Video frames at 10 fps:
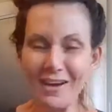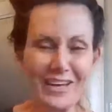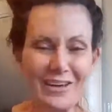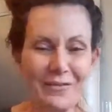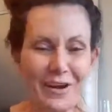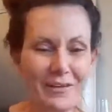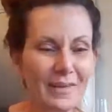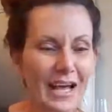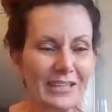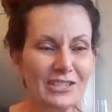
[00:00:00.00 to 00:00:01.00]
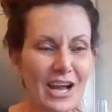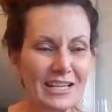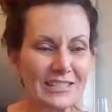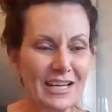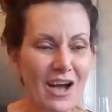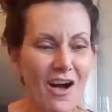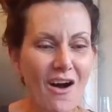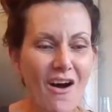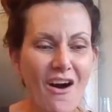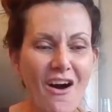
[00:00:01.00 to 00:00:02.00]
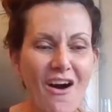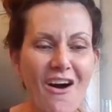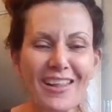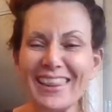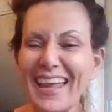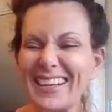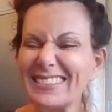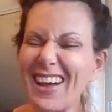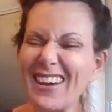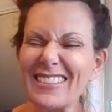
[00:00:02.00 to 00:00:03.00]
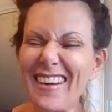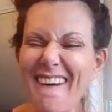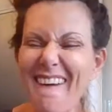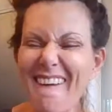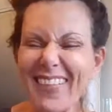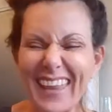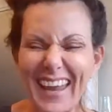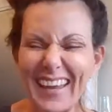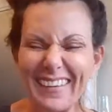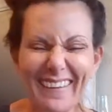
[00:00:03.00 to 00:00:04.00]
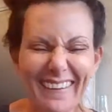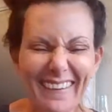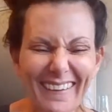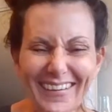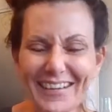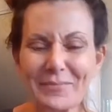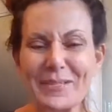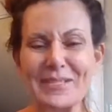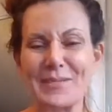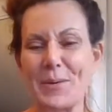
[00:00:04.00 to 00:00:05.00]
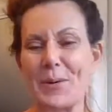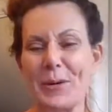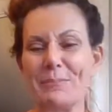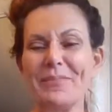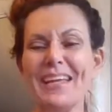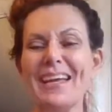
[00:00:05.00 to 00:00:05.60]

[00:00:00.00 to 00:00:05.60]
All right, you all. I'll talk to y'all later. Talk to y'all later. It'll be so good.